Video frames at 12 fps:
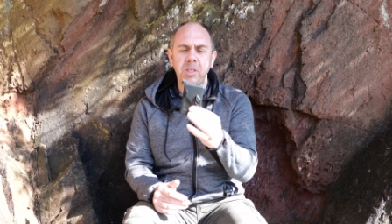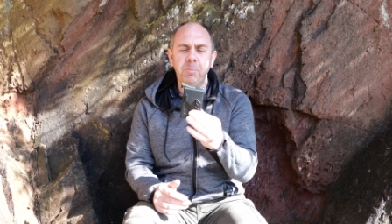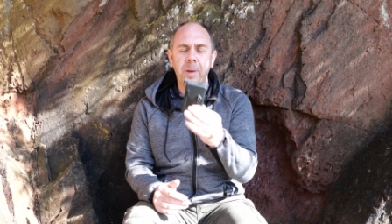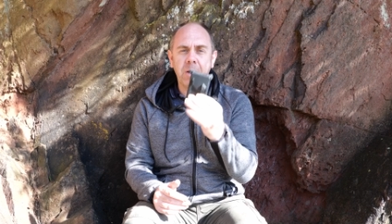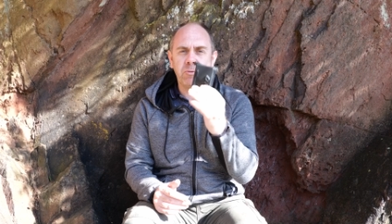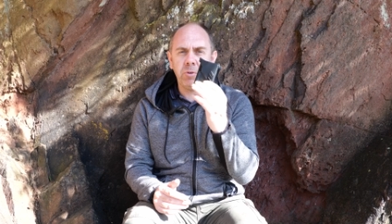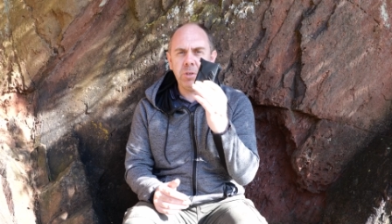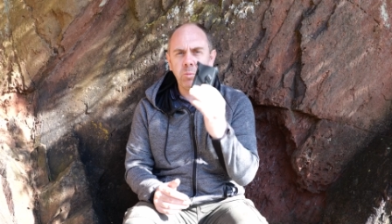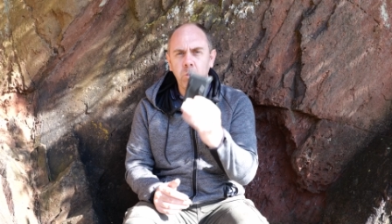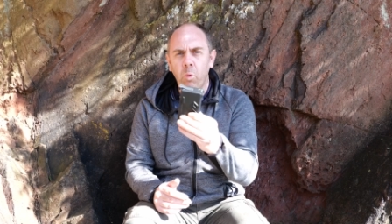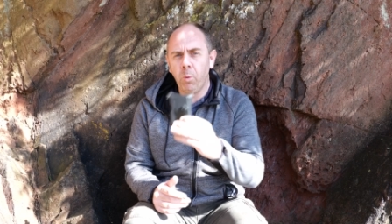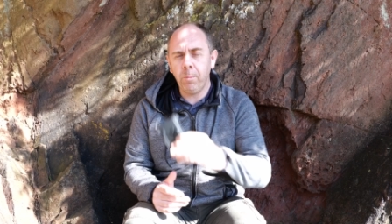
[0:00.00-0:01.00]
these batteries
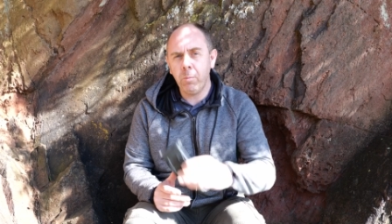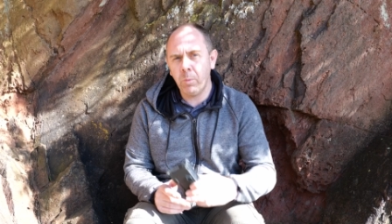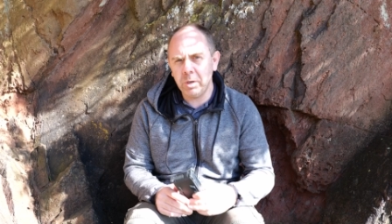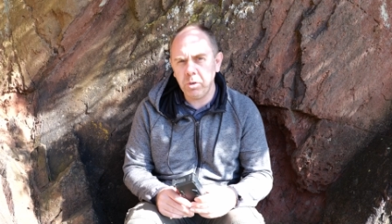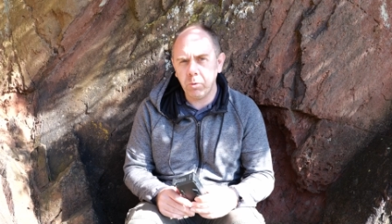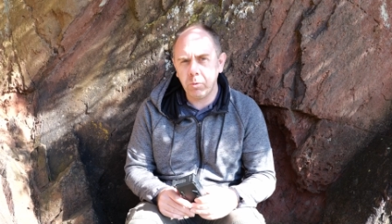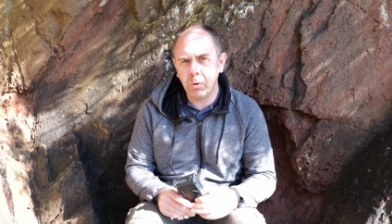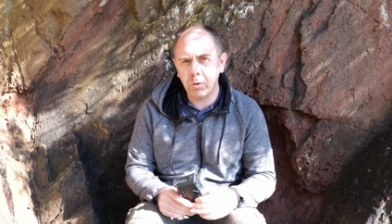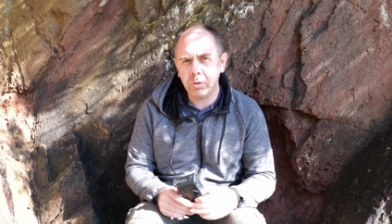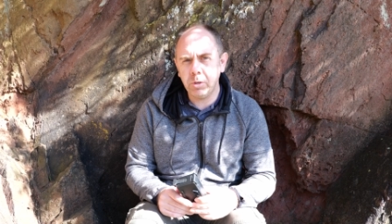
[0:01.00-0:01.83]
warm when you're not